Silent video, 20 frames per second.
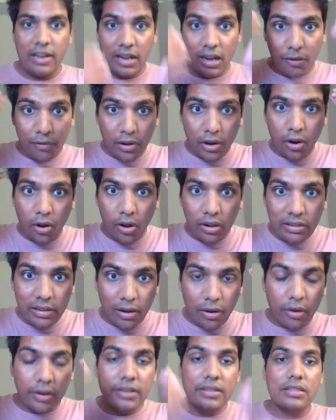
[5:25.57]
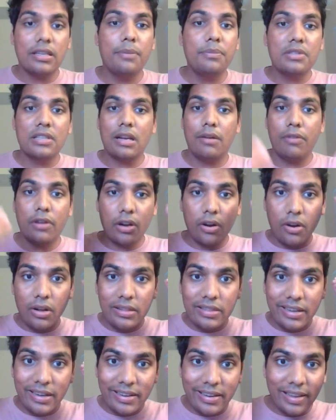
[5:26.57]
Cover all the concepts, cover
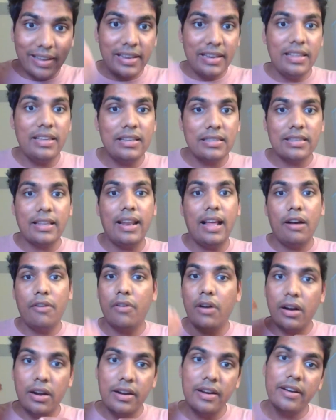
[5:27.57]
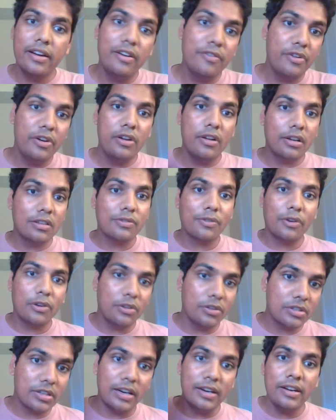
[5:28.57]
all the techniques, and have 100 videos for
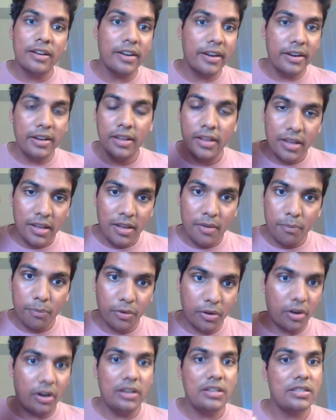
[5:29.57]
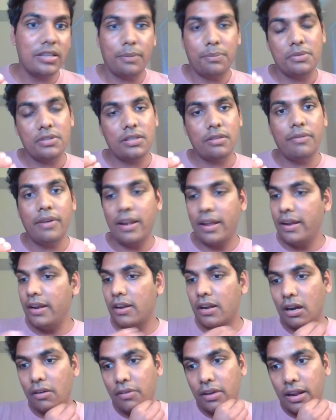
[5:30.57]
those 100 concepts where I
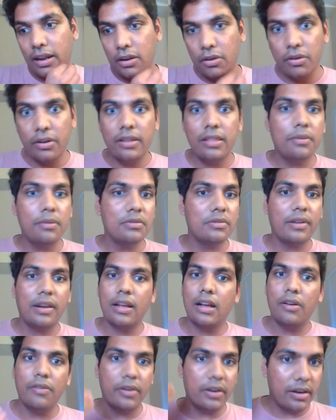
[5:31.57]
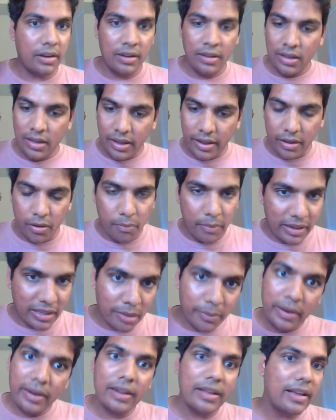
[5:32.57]
cover algorithms, where I cover your
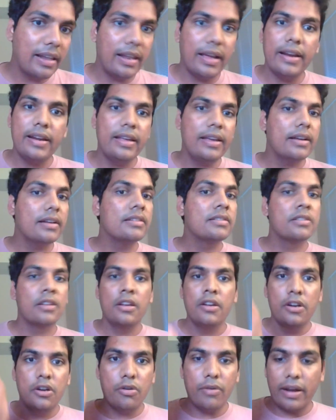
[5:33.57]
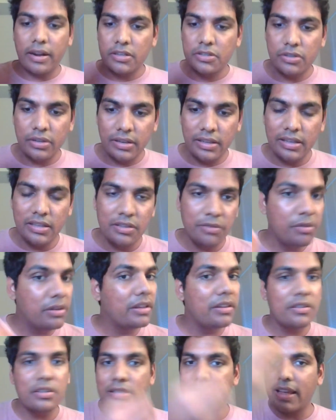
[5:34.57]
mathematical ideas to actually, you
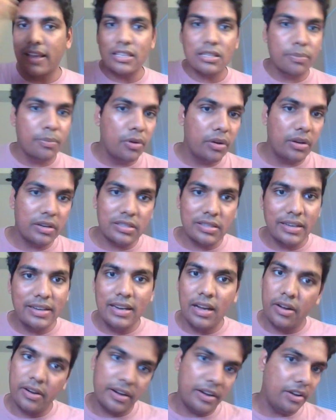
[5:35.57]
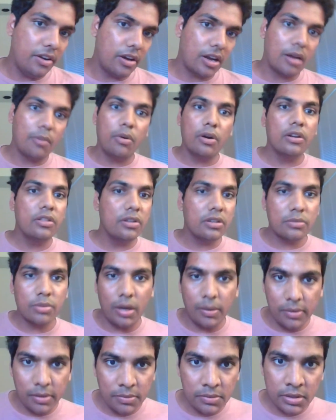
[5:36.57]
can just explore, sit down and talk about those
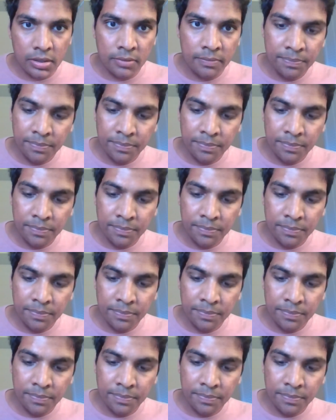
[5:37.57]
problems.